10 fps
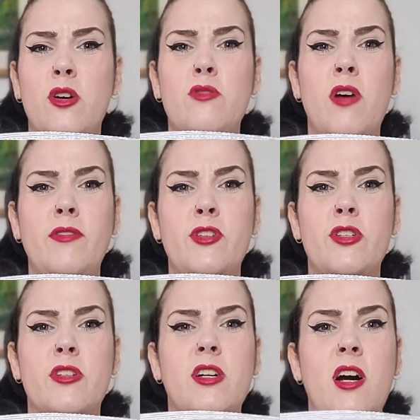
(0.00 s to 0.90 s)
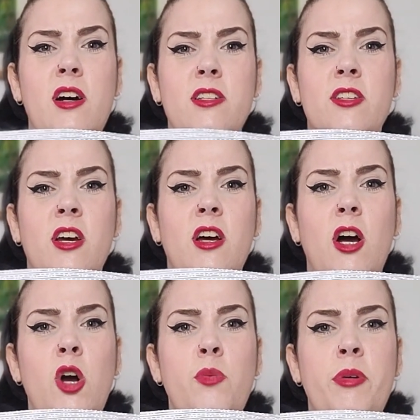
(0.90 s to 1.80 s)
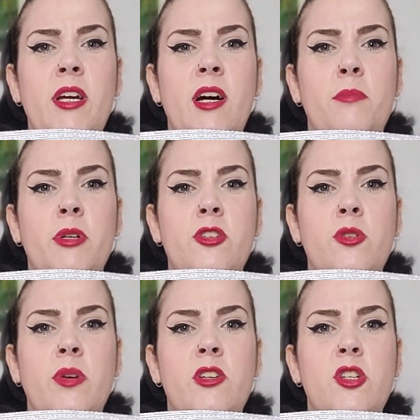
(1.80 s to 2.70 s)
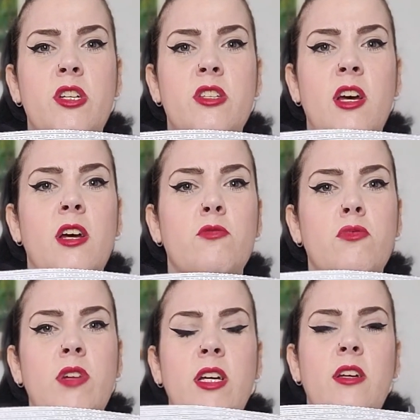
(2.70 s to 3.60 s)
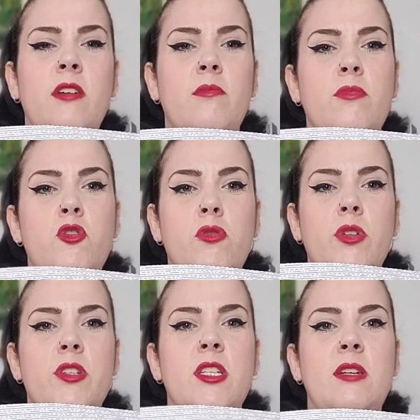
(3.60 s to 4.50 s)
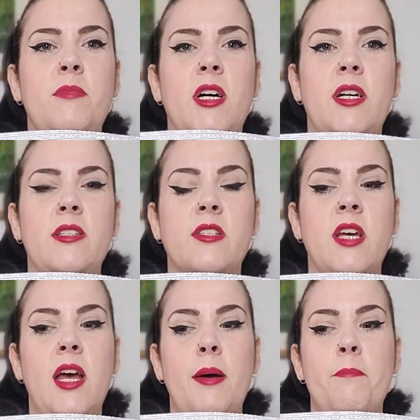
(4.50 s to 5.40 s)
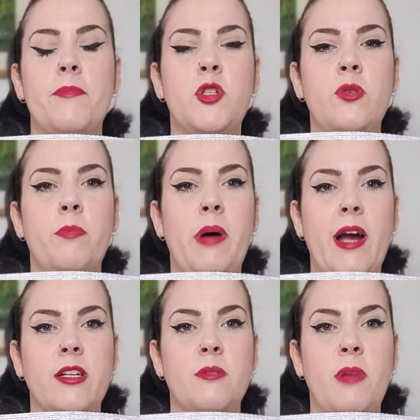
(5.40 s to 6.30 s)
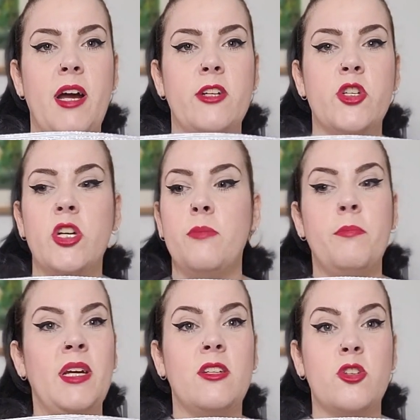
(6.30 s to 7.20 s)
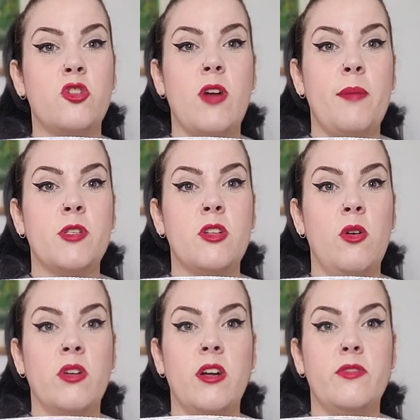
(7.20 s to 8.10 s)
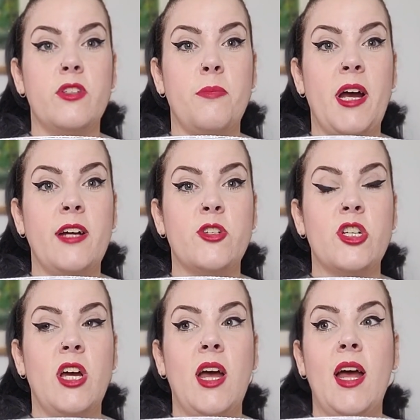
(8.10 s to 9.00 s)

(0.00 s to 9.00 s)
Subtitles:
So I'd rather just cut, open it up by 2 inches, redraw the seam lines, do the back to match, make the straps long enough to match.